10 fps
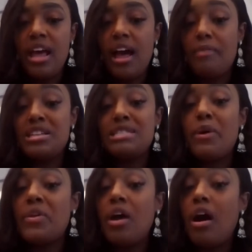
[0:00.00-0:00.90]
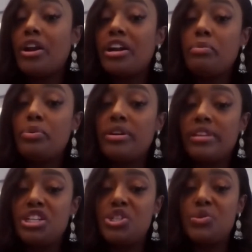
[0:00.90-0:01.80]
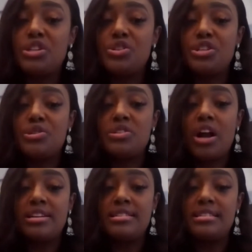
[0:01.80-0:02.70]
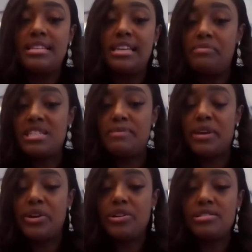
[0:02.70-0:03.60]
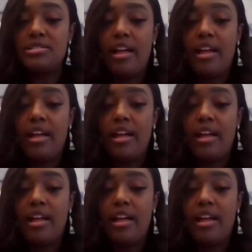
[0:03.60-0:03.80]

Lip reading: It's both an honor and a privilege to introduce our esteemed speakers.